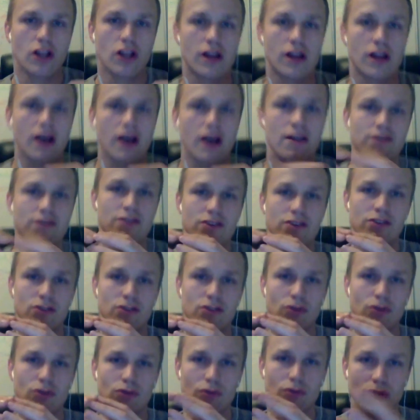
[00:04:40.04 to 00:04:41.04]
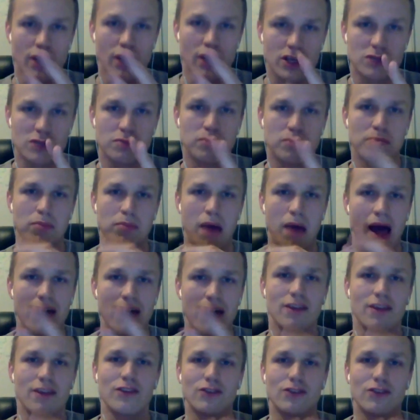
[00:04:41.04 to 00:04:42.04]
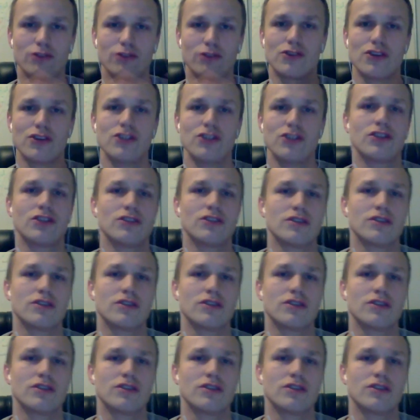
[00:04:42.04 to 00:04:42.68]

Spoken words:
countries to expand in those regions.